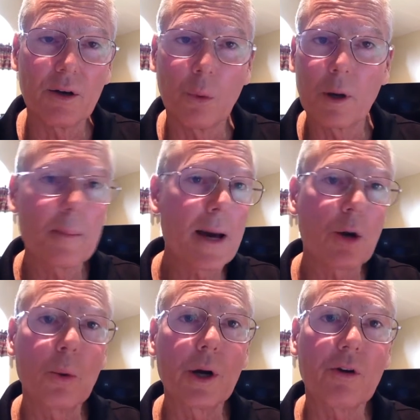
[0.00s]
no
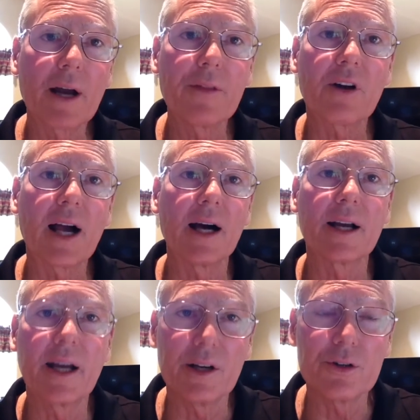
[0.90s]
matter what grade they're
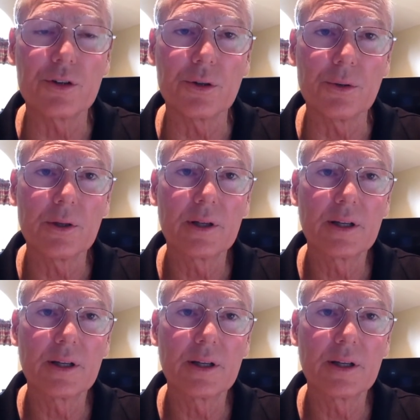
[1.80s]
allocated to,